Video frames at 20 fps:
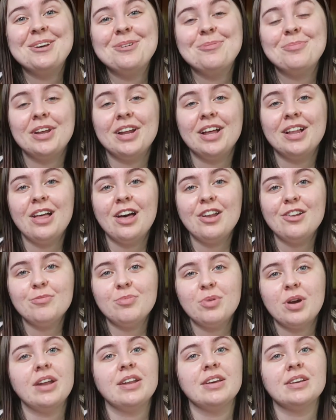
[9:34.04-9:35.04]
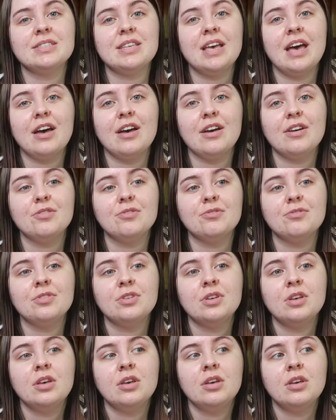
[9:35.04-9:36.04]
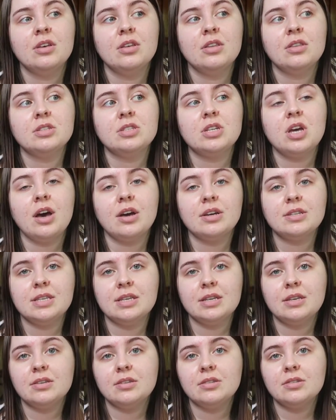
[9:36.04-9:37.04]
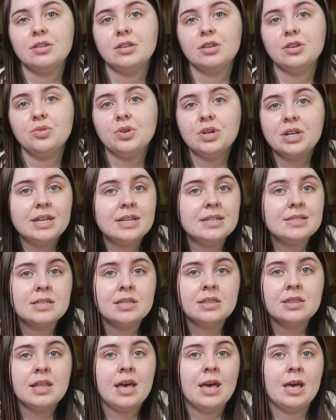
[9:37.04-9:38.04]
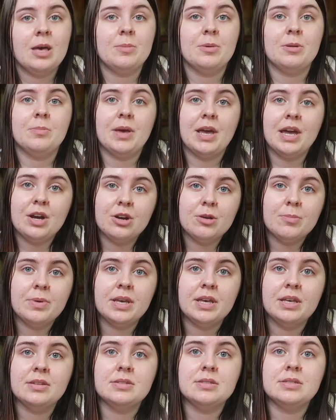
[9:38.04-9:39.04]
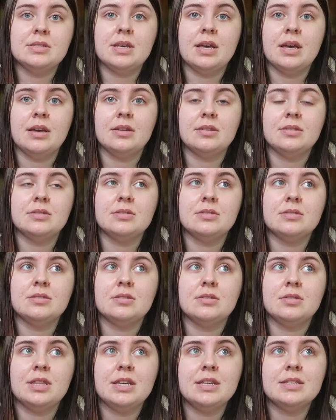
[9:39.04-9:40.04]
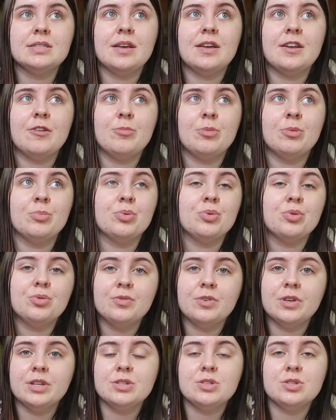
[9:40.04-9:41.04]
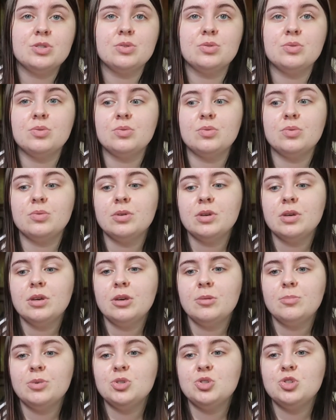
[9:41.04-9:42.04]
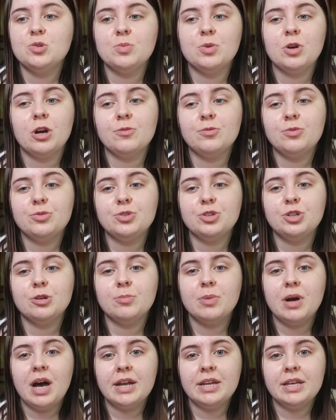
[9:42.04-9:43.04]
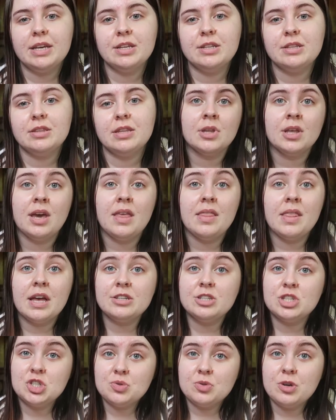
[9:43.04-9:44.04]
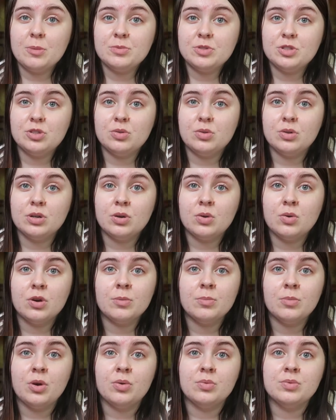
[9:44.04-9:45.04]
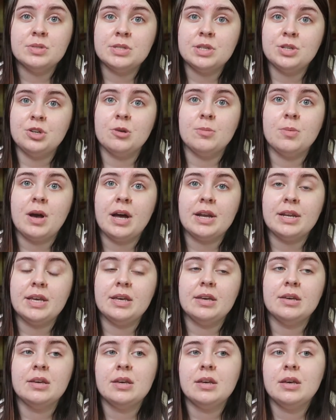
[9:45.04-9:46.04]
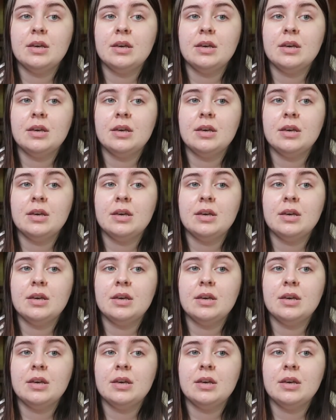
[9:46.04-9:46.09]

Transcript: But a lot of products have toxic ingredients in them and parabens and things that have been proven to be super harmful to your body, and that disrupt your hormones in your body.